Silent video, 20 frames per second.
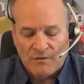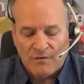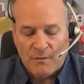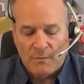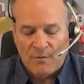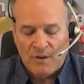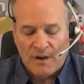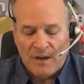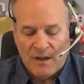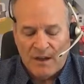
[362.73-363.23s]

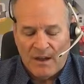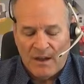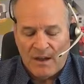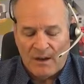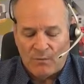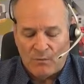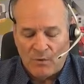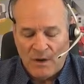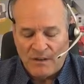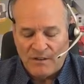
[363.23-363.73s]
from
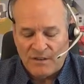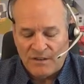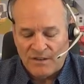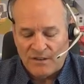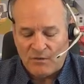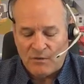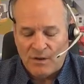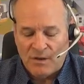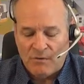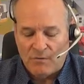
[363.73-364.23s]
uh,
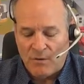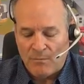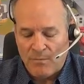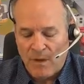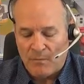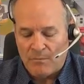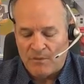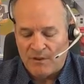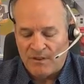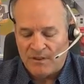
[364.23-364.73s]
registering and
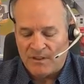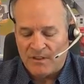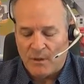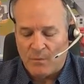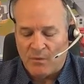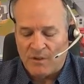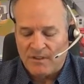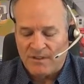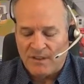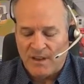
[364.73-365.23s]
remembering
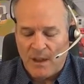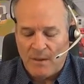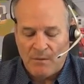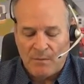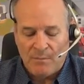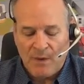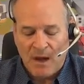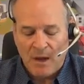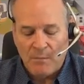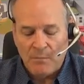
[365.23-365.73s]
someone's name
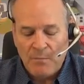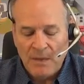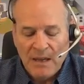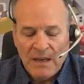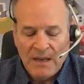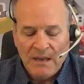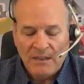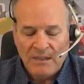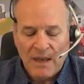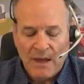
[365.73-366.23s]
upon
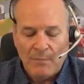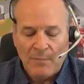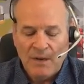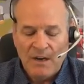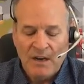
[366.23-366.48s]
meeting them,